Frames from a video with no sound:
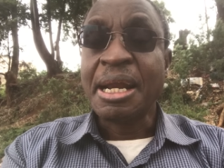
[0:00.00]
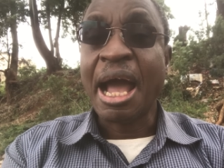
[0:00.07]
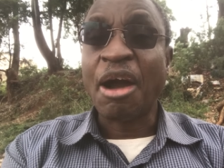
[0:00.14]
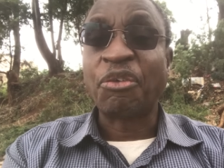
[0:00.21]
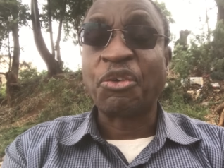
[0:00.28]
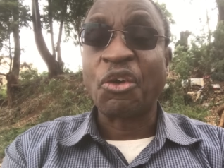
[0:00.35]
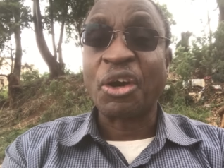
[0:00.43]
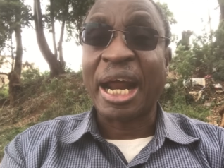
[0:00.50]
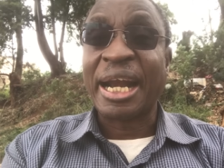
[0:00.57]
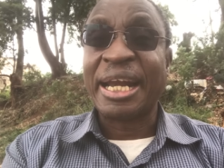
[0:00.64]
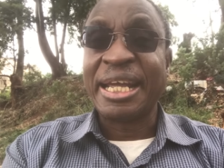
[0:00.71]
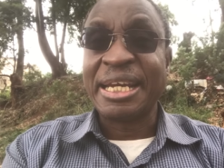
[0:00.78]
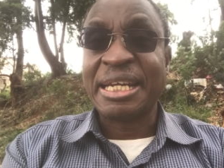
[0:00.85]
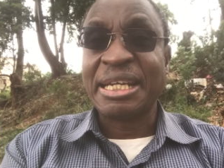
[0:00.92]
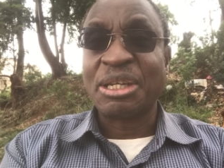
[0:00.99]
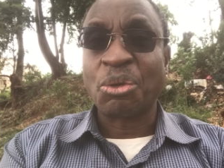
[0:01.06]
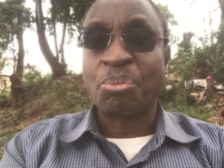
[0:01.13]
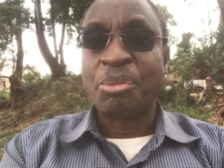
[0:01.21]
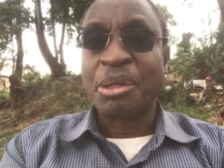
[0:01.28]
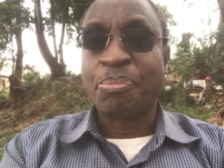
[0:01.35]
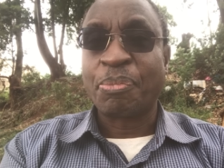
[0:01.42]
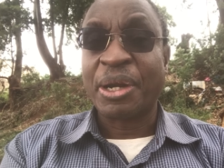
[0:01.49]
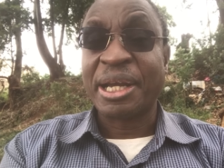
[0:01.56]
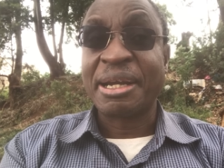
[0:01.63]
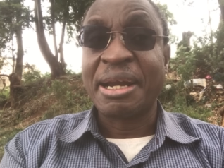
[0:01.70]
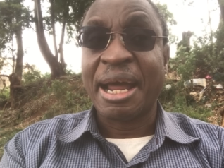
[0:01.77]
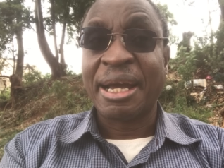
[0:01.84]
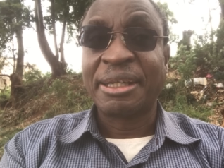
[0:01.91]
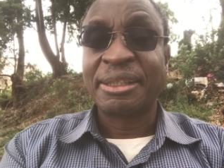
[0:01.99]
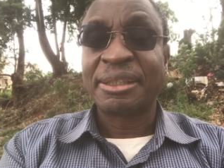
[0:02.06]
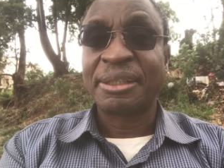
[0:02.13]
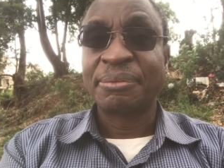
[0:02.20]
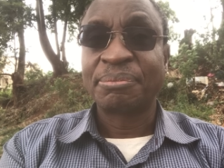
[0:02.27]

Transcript: now for a lady to be pregnant